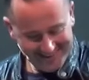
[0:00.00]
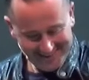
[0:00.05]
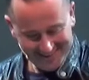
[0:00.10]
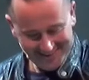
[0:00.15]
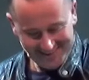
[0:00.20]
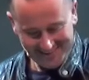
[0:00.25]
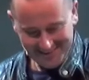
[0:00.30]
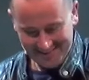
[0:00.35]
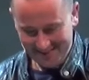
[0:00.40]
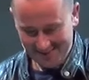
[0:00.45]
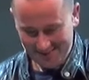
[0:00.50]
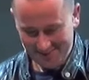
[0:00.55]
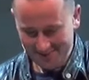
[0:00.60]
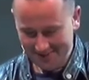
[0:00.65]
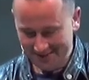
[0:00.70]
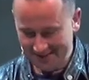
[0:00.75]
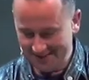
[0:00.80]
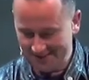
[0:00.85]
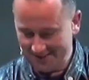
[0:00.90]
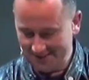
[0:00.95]
Oh,
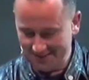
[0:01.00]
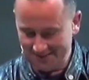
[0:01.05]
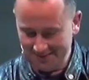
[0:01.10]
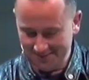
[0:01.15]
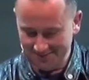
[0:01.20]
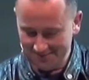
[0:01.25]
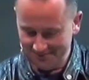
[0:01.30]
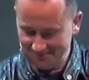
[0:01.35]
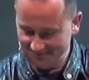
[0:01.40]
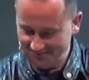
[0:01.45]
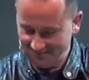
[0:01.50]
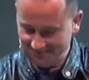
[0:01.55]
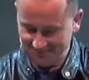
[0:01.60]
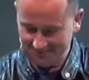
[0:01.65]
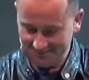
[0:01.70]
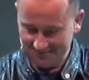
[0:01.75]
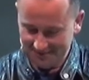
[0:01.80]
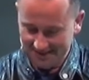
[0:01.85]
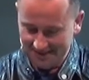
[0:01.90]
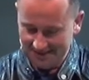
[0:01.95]
praise the Lord.
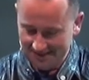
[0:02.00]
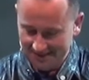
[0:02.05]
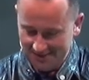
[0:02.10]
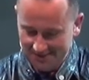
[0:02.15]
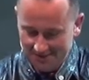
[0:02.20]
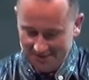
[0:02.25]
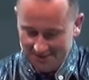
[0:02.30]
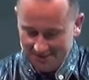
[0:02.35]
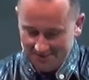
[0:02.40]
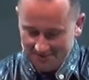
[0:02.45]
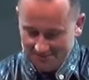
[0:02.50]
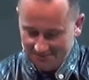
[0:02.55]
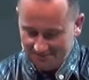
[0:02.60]
Hallelujah.